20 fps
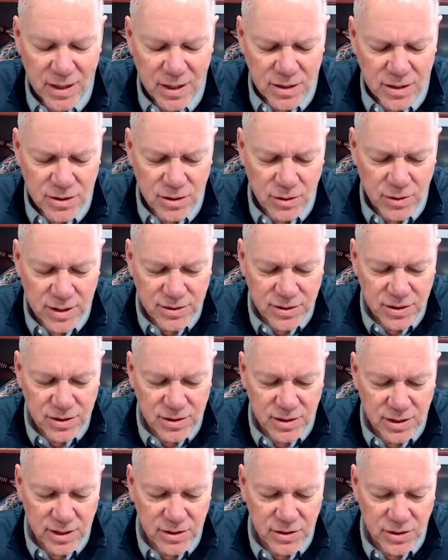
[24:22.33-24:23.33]
so that's just
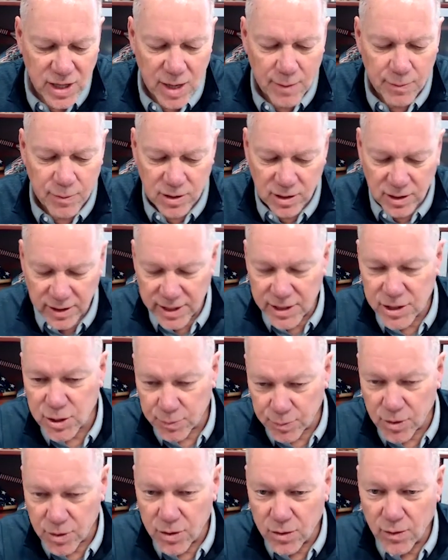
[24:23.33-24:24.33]
an example. The Legion
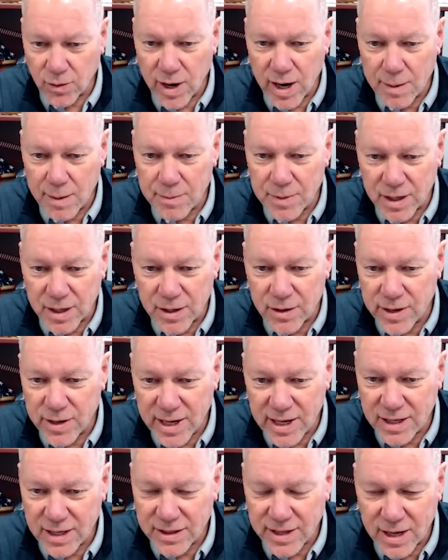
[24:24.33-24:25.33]
program,
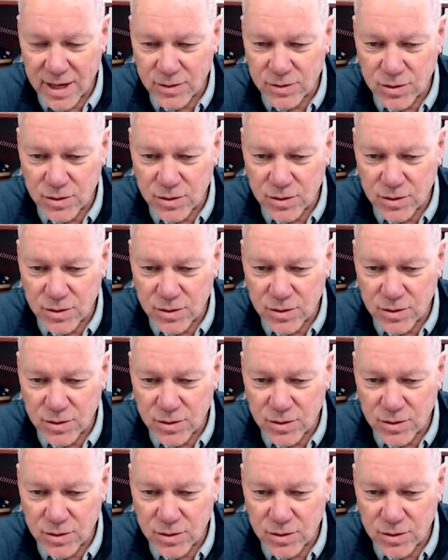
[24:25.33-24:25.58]
180,000